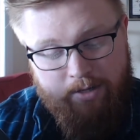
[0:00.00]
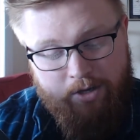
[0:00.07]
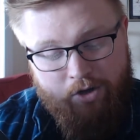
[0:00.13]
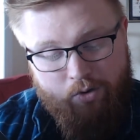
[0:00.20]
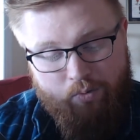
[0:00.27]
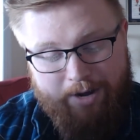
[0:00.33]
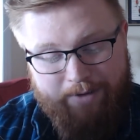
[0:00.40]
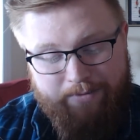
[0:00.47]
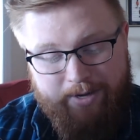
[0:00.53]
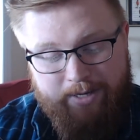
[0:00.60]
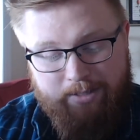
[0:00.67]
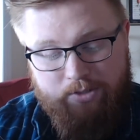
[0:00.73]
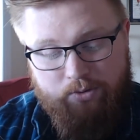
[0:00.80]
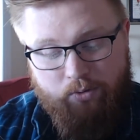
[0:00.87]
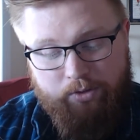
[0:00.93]
Raphael
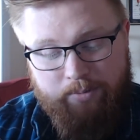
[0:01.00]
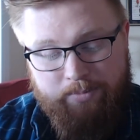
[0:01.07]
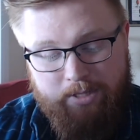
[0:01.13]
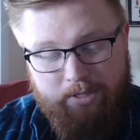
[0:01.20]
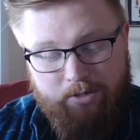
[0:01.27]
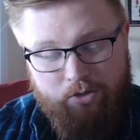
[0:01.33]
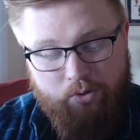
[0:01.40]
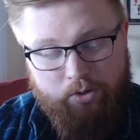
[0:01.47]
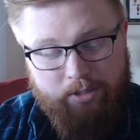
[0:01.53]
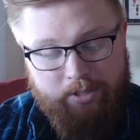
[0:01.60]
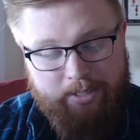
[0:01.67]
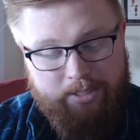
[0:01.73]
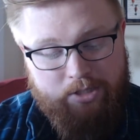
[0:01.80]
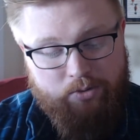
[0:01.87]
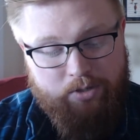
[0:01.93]
told them that the door
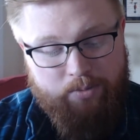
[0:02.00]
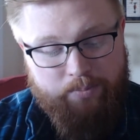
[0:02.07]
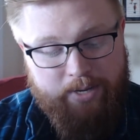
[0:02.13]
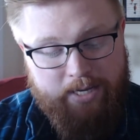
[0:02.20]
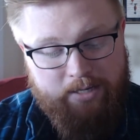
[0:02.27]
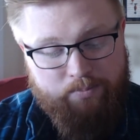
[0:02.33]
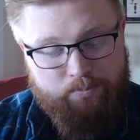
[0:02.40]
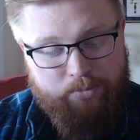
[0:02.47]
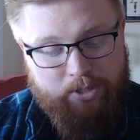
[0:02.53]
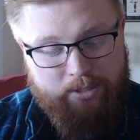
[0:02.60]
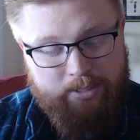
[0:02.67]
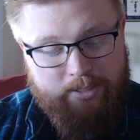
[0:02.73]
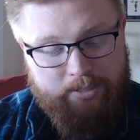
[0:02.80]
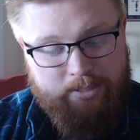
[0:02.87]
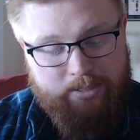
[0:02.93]
led to an abandoned building
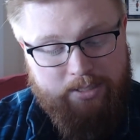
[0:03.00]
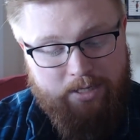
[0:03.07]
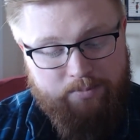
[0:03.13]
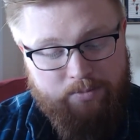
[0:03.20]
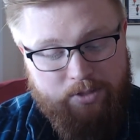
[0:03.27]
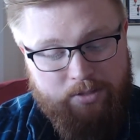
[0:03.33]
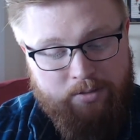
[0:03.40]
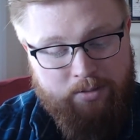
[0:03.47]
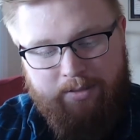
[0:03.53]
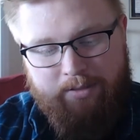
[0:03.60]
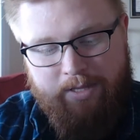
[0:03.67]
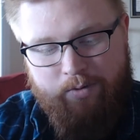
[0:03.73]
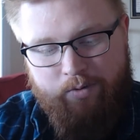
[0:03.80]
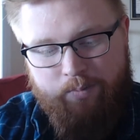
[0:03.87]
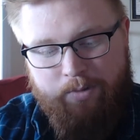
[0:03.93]
in the slums.
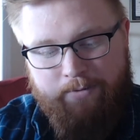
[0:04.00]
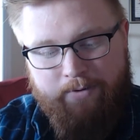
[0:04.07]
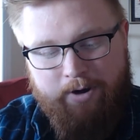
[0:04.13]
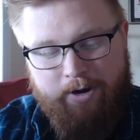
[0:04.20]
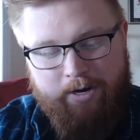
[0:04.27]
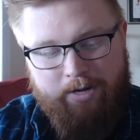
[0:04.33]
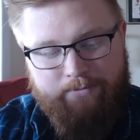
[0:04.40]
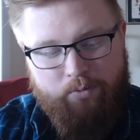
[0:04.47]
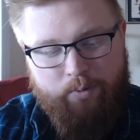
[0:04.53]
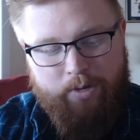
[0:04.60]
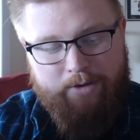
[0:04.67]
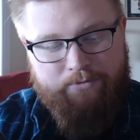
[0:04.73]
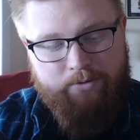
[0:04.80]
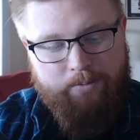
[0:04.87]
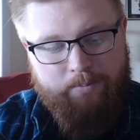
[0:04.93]
They would be far enough away
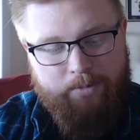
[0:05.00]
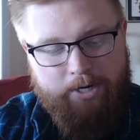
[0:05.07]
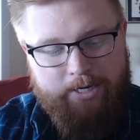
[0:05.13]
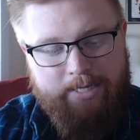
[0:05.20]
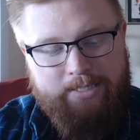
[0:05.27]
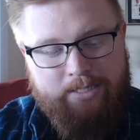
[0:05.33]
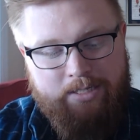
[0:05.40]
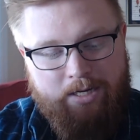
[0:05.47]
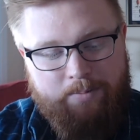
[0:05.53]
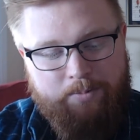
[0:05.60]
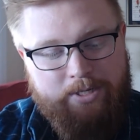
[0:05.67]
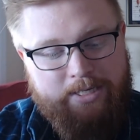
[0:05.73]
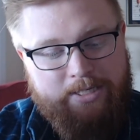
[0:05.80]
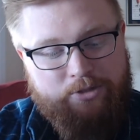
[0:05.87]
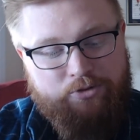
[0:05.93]
from the markets and upper
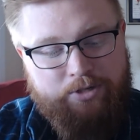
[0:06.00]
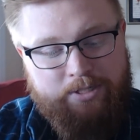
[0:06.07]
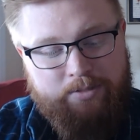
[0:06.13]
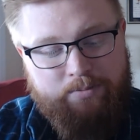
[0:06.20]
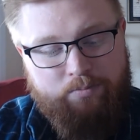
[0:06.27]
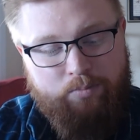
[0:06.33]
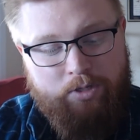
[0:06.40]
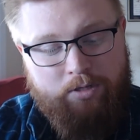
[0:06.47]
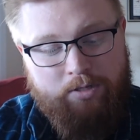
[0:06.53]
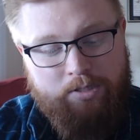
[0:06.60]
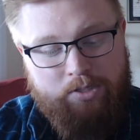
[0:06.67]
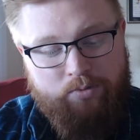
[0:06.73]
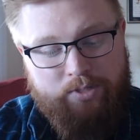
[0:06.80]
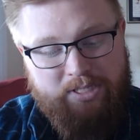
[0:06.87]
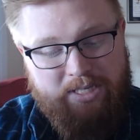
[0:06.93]
districts, but
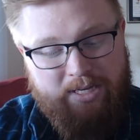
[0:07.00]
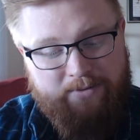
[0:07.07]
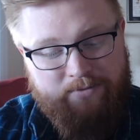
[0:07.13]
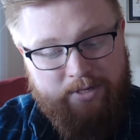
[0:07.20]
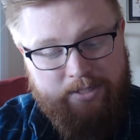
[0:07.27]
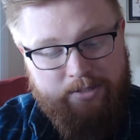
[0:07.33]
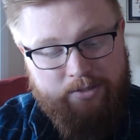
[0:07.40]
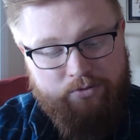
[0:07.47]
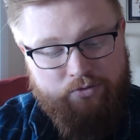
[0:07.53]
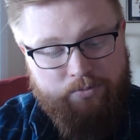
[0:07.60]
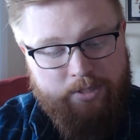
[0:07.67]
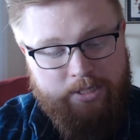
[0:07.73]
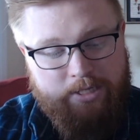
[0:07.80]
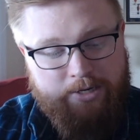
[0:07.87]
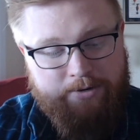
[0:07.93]
also a safe distance from
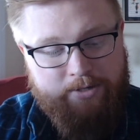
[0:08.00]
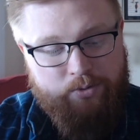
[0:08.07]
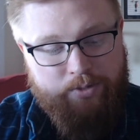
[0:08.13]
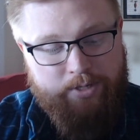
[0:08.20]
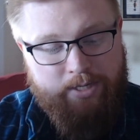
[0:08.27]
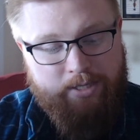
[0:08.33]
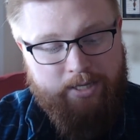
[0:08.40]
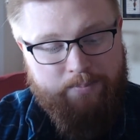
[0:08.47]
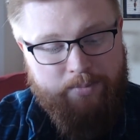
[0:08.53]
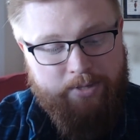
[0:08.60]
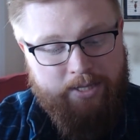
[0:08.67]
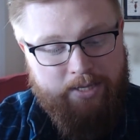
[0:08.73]
the territory claimed by the